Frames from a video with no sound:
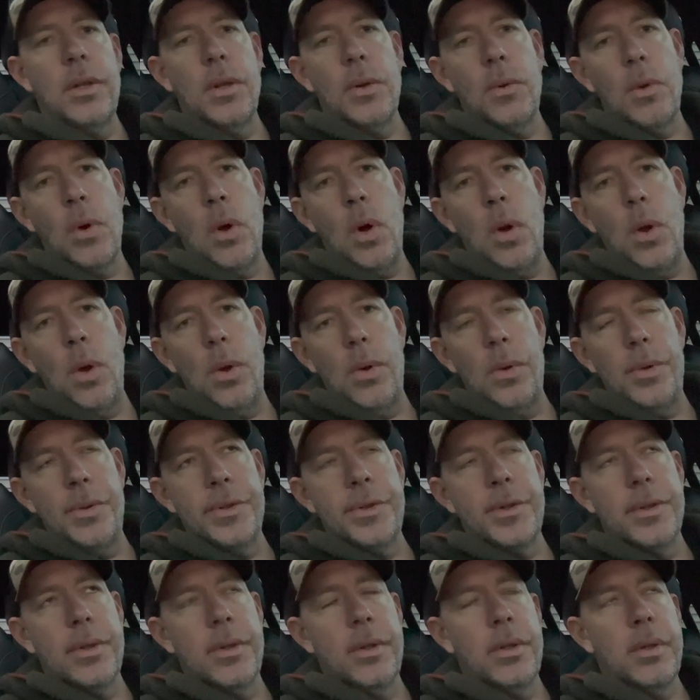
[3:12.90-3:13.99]

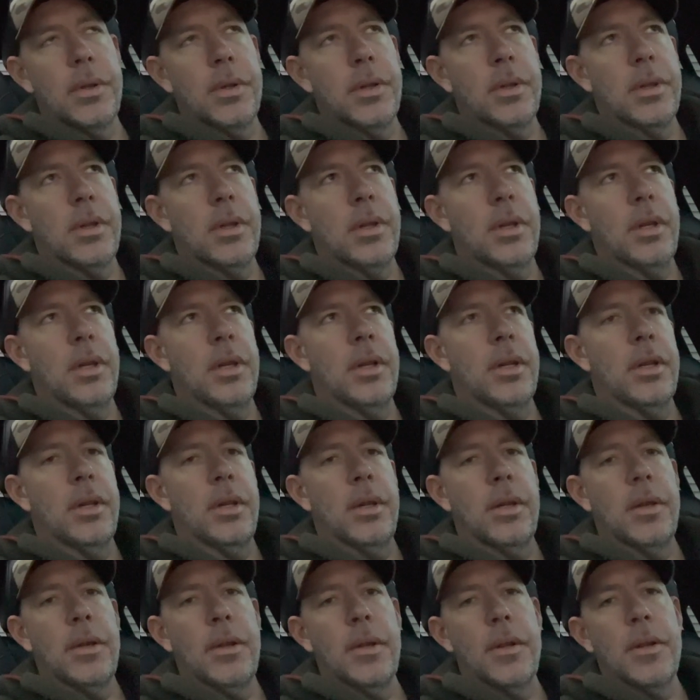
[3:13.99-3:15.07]
holes,
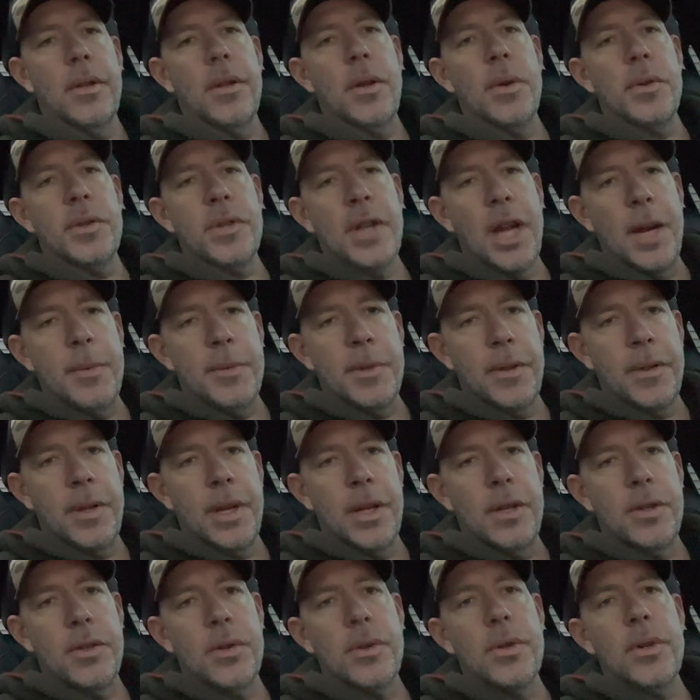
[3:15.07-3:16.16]
those types of
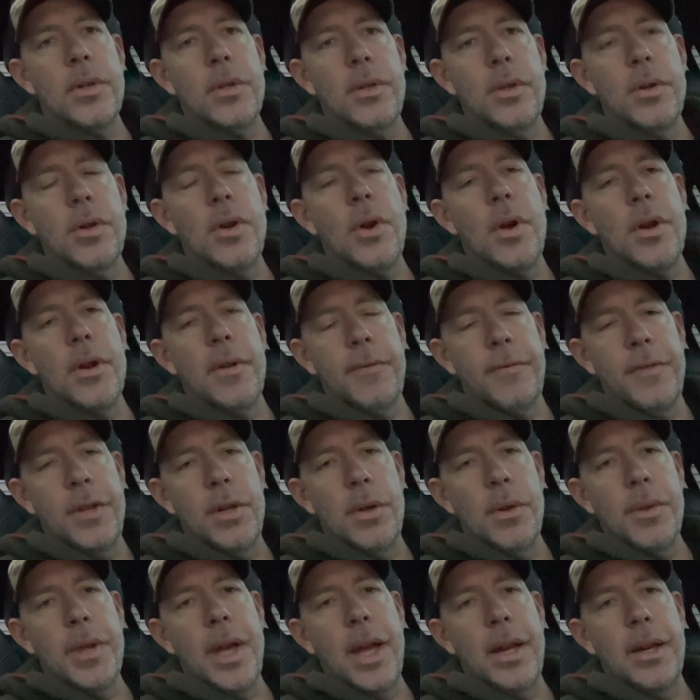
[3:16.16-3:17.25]
things, you're going to
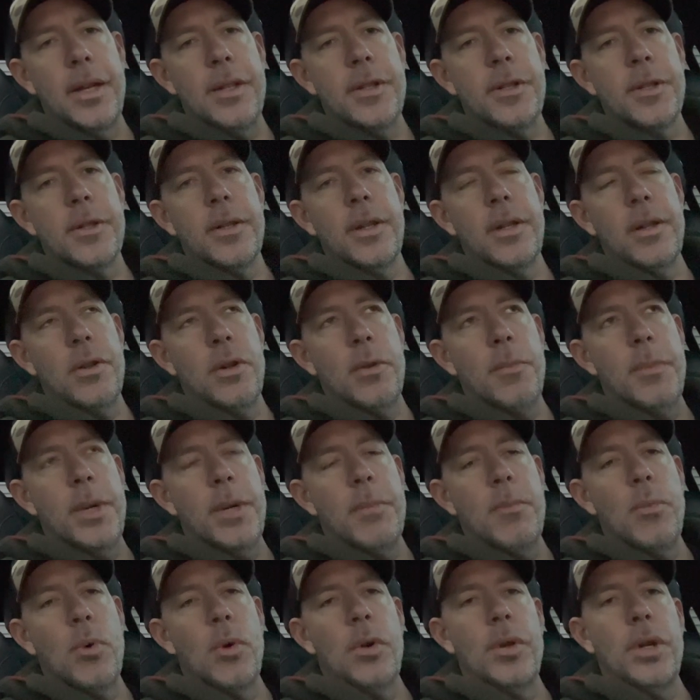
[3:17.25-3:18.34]
feel that. It's a little
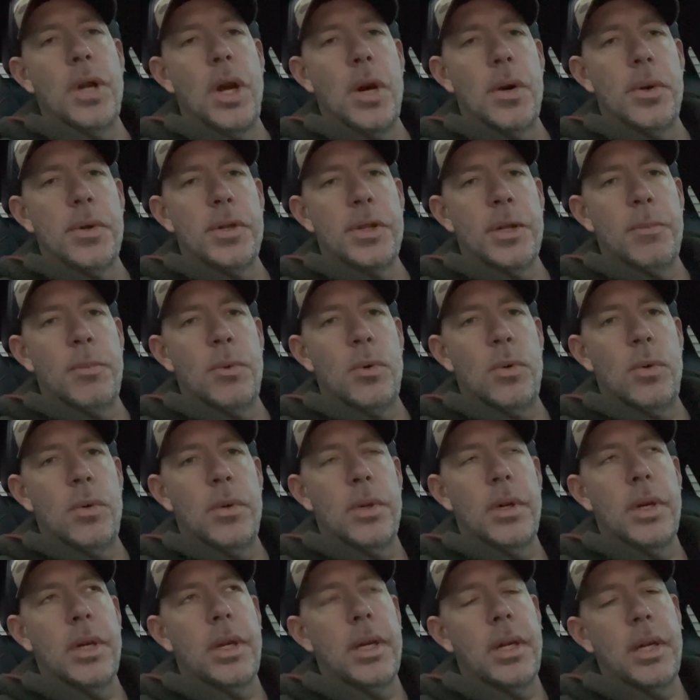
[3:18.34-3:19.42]
bit more noticeable.
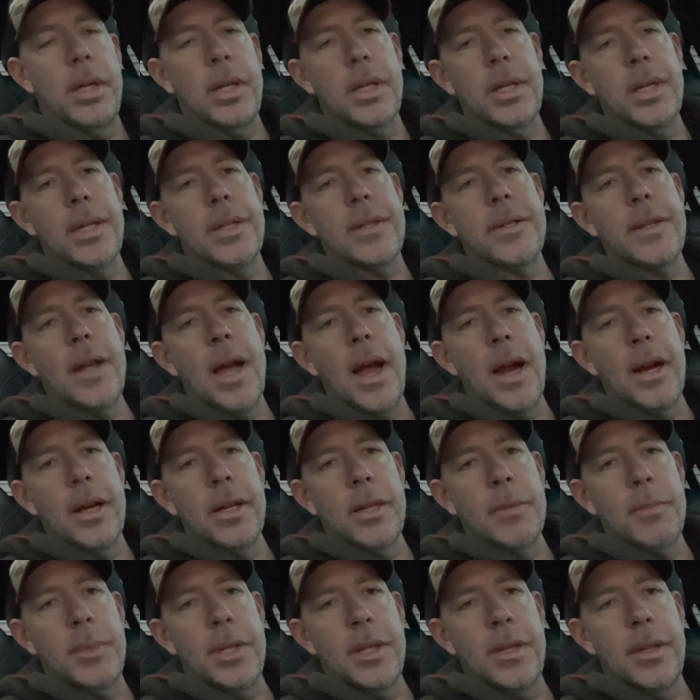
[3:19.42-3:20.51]
It's not going
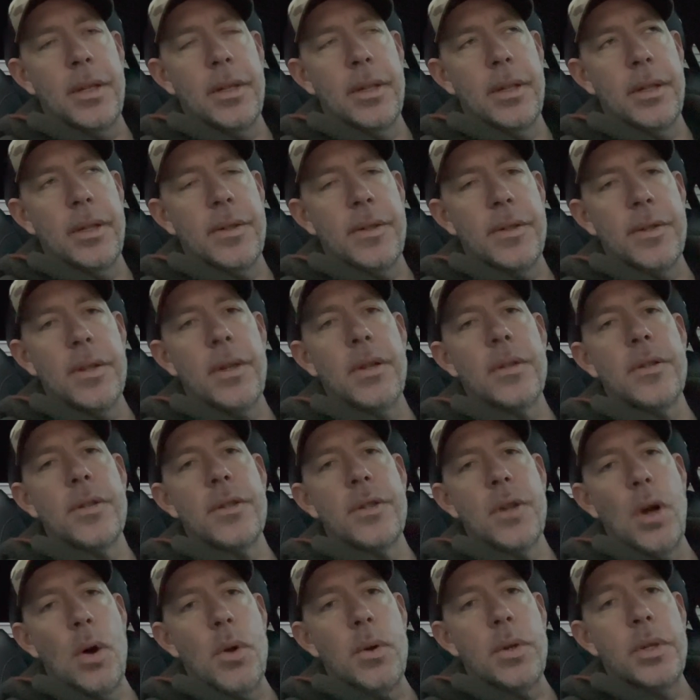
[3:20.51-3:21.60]
to be as
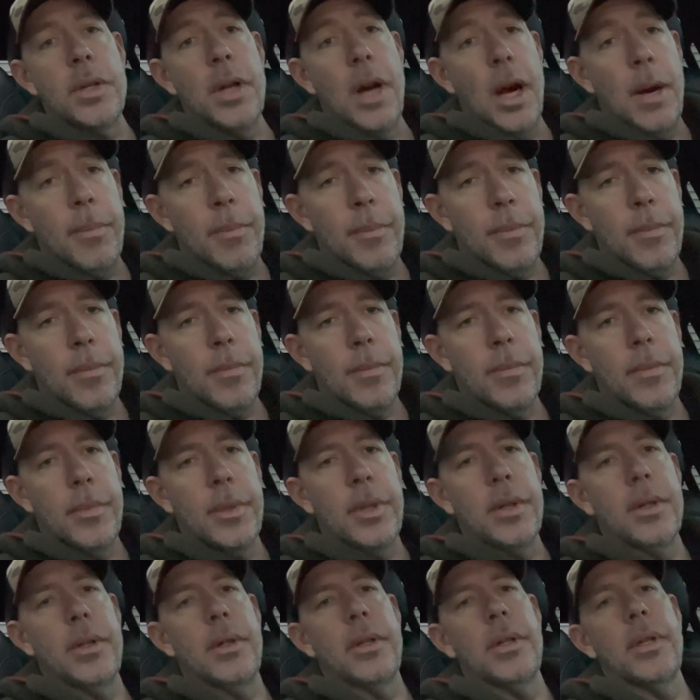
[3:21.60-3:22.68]
soaked up
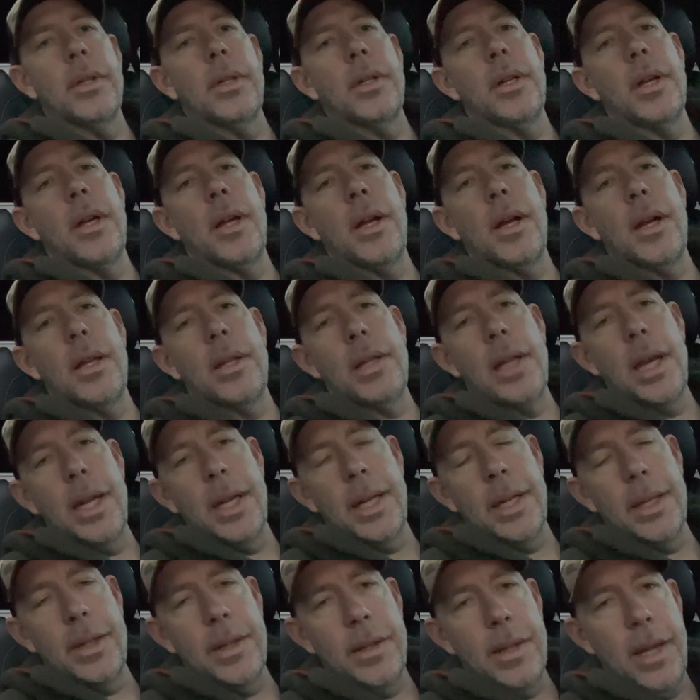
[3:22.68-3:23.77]

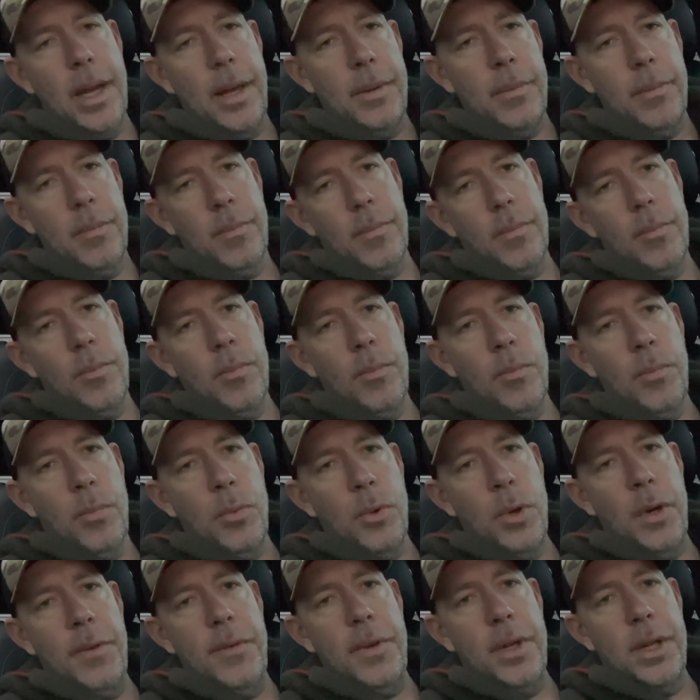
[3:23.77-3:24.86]
like in that
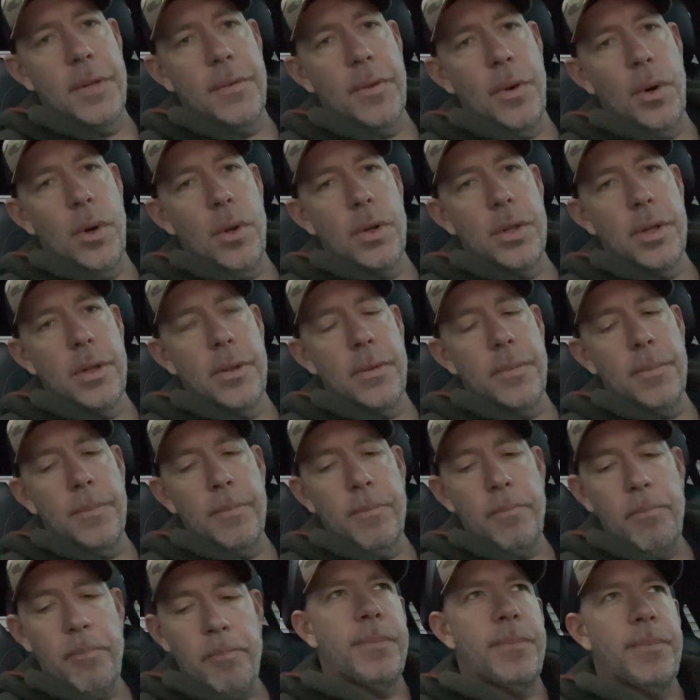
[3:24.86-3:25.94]
previous version.
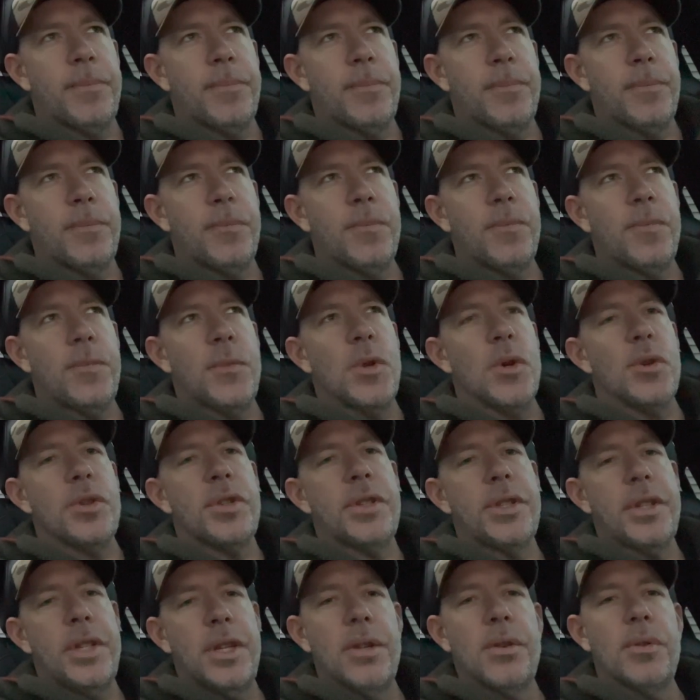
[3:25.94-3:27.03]
You're
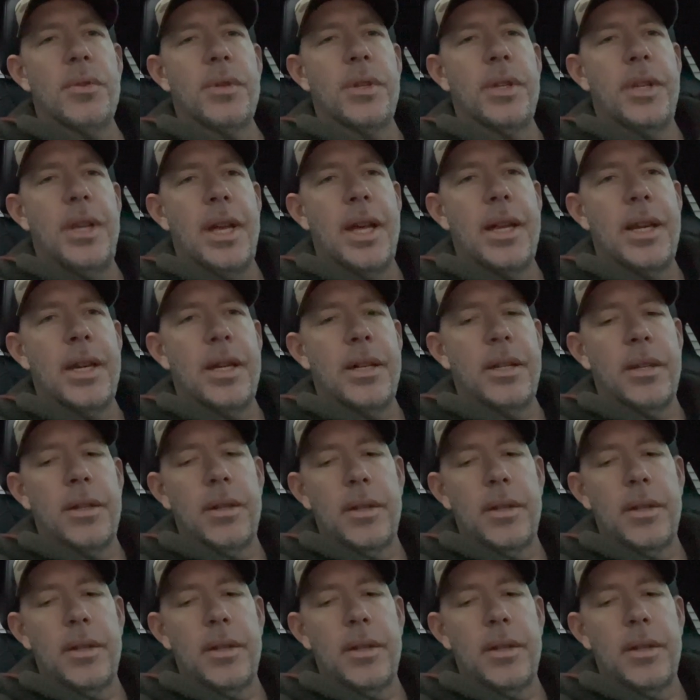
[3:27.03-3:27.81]
still getting